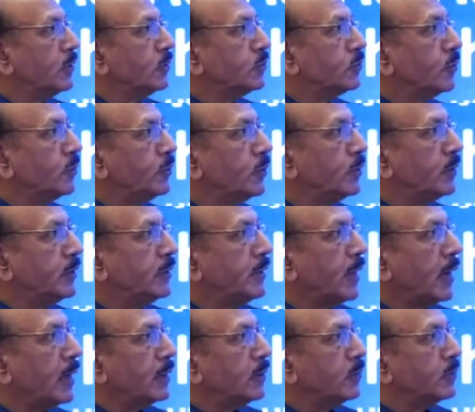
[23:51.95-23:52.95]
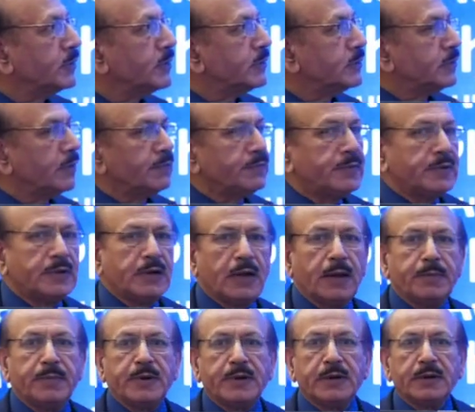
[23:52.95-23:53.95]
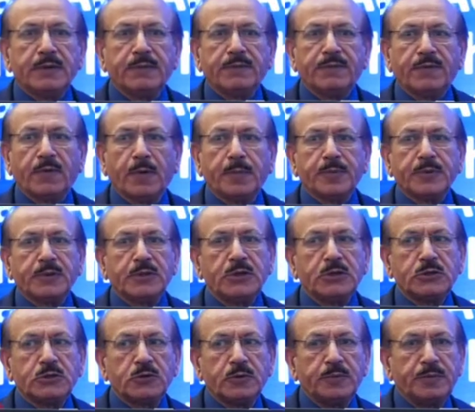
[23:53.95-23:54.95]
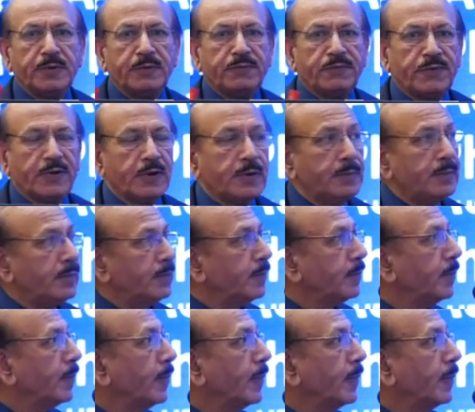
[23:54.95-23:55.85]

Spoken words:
So your diagnosis of diabetic nephropathy should be firm,